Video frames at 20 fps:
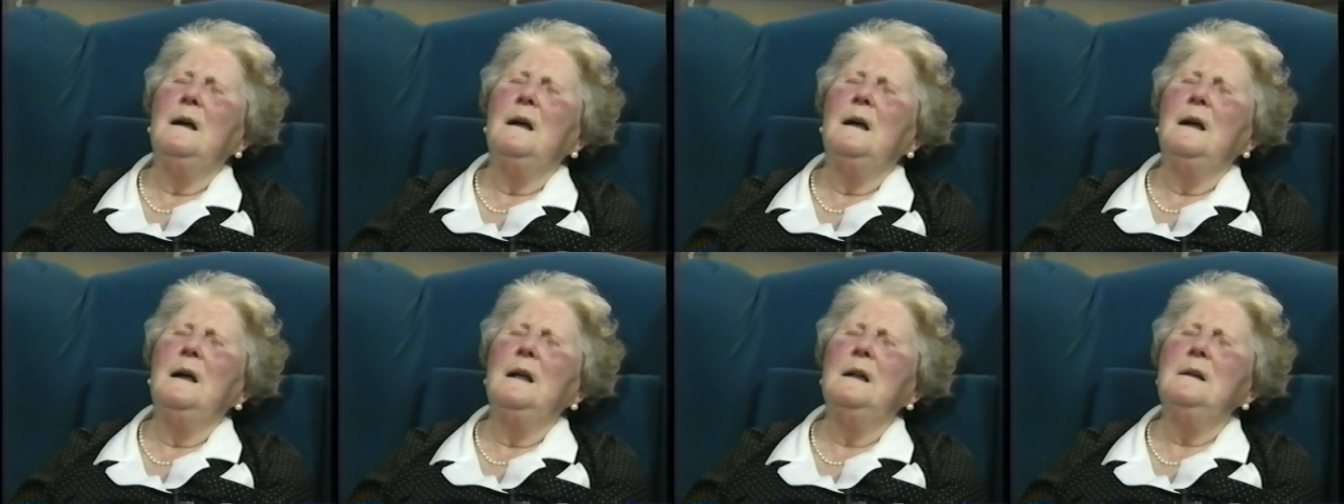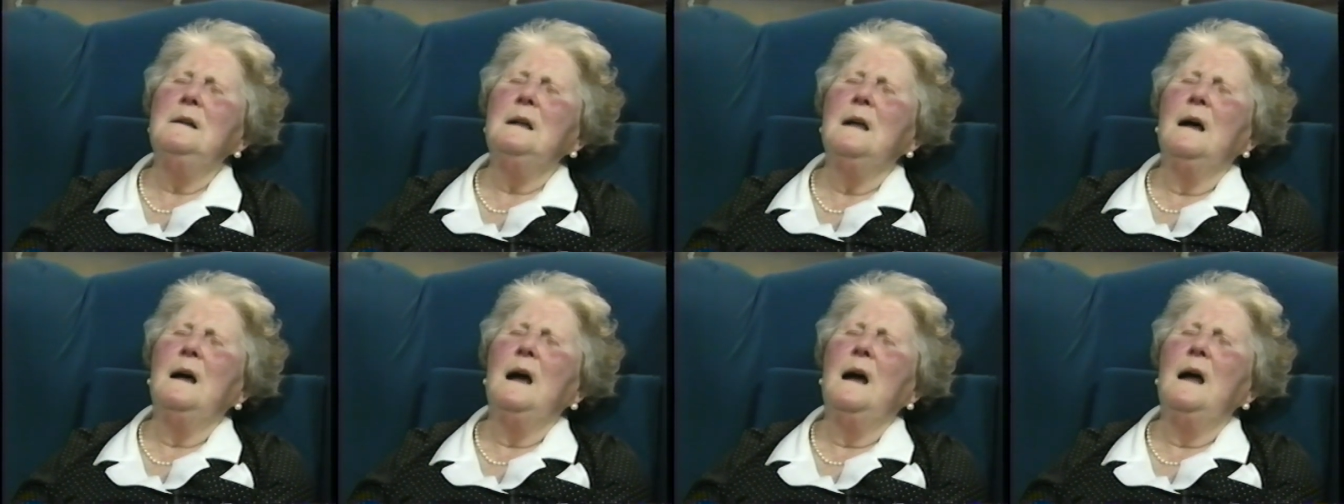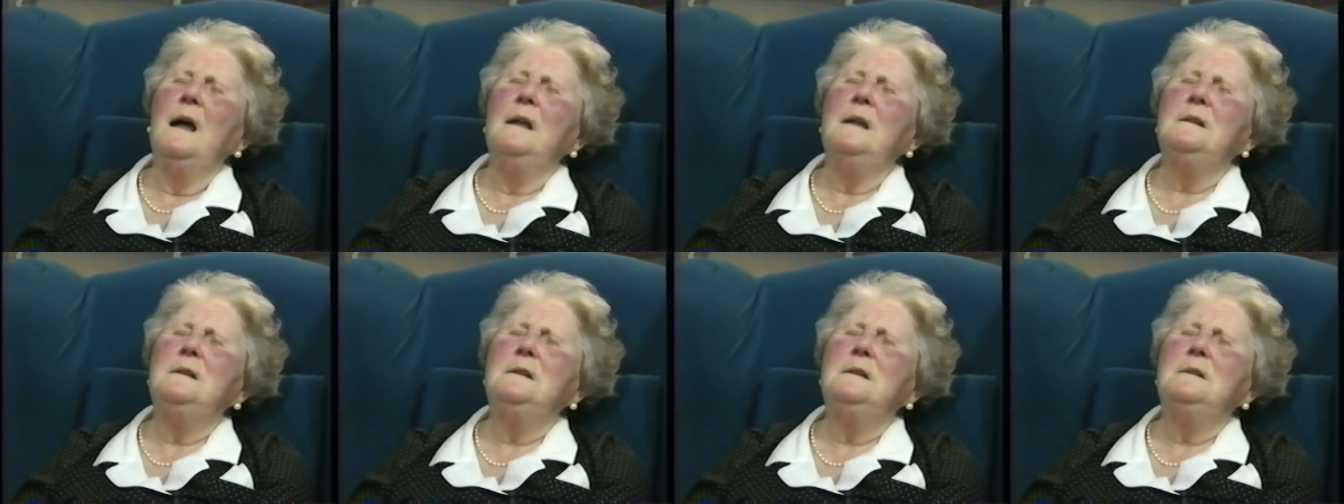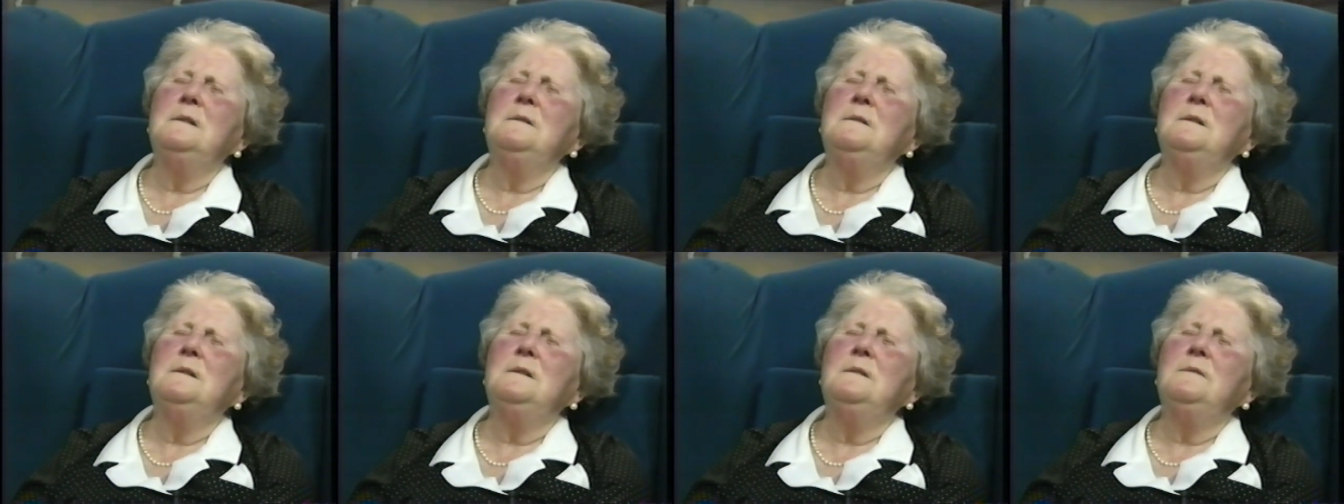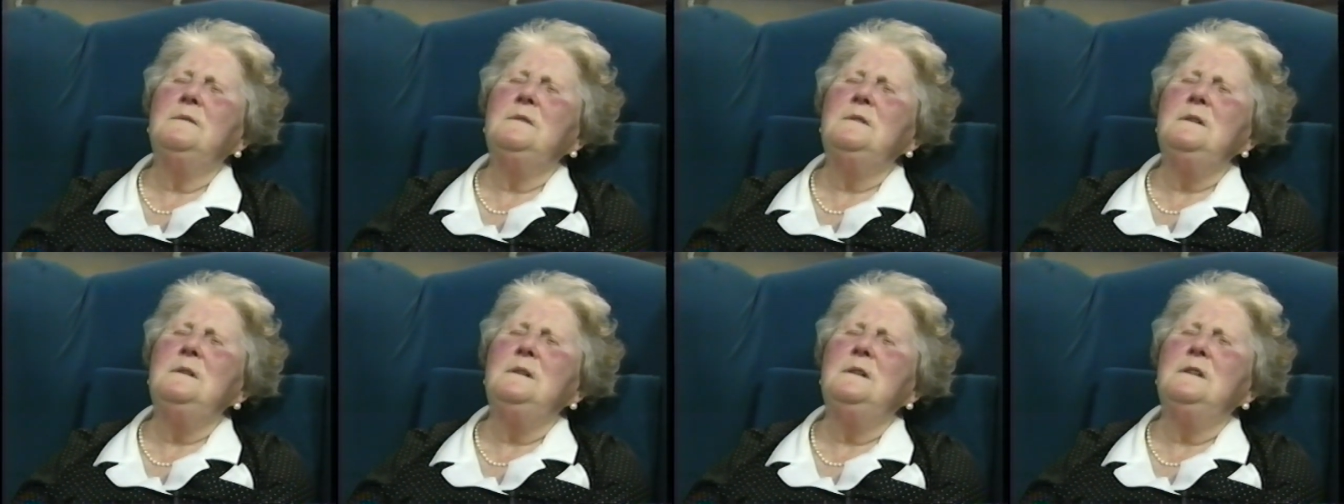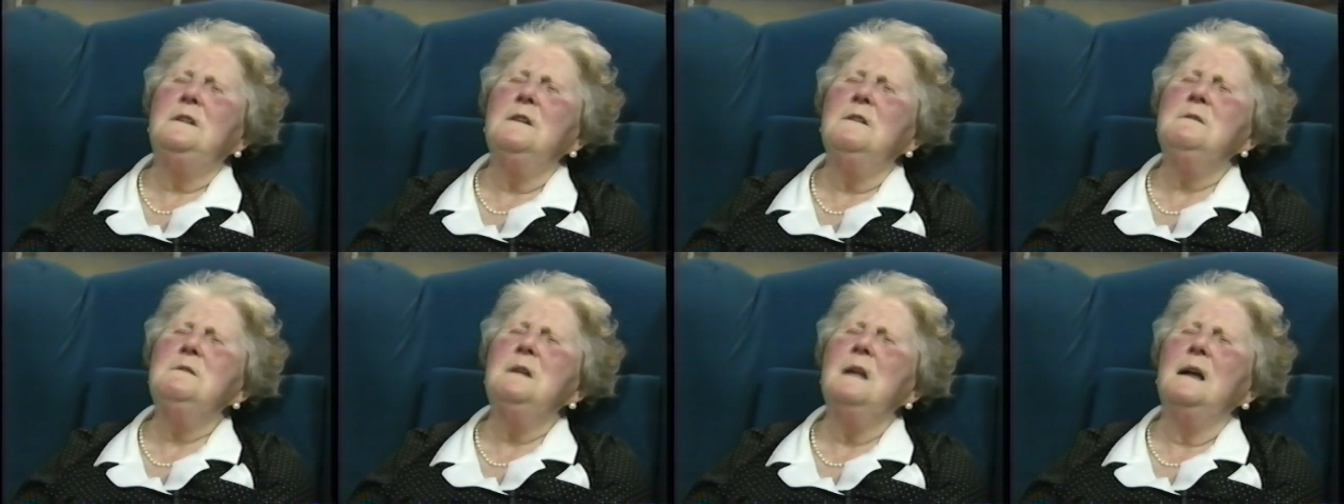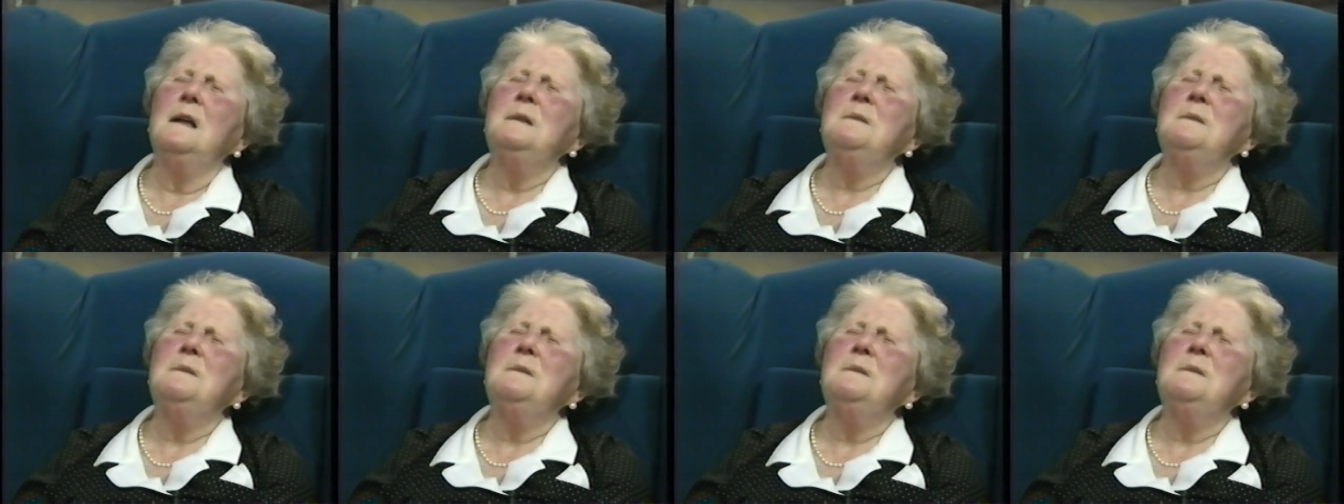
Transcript: and I don't